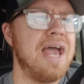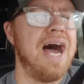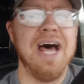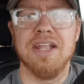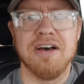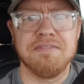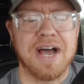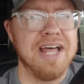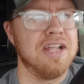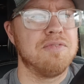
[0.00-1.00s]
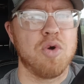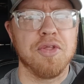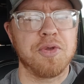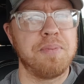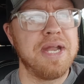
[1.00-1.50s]
I love
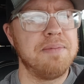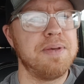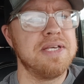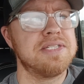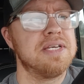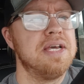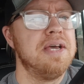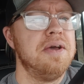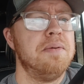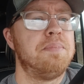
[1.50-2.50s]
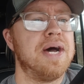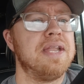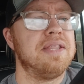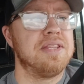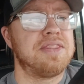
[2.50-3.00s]
Walther PDPs, but
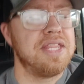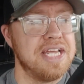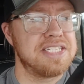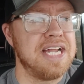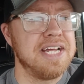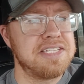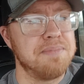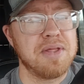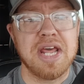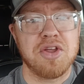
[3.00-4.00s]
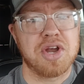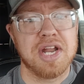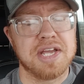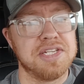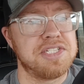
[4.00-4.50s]
it's not something that you're going
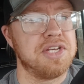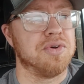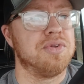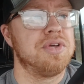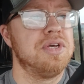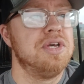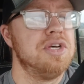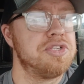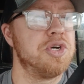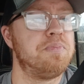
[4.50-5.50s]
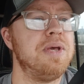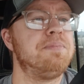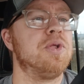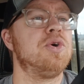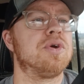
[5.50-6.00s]
to conceal. So
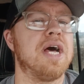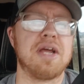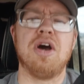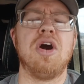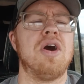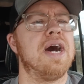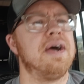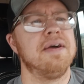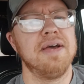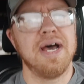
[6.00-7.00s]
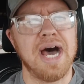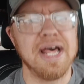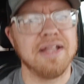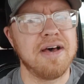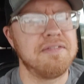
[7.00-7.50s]
people who are like, oh, I
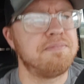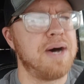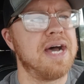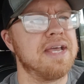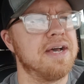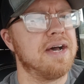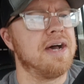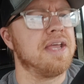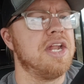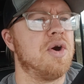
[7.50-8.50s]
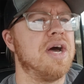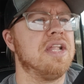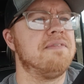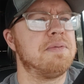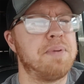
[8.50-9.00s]
love my, I
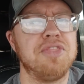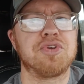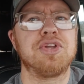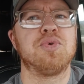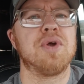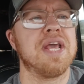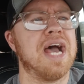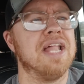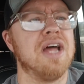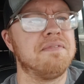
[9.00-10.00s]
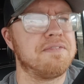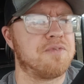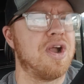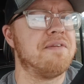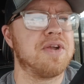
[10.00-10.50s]
love the P320. I love it
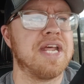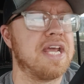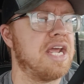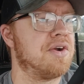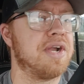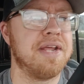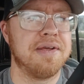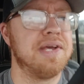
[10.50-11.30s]
for everyday carry.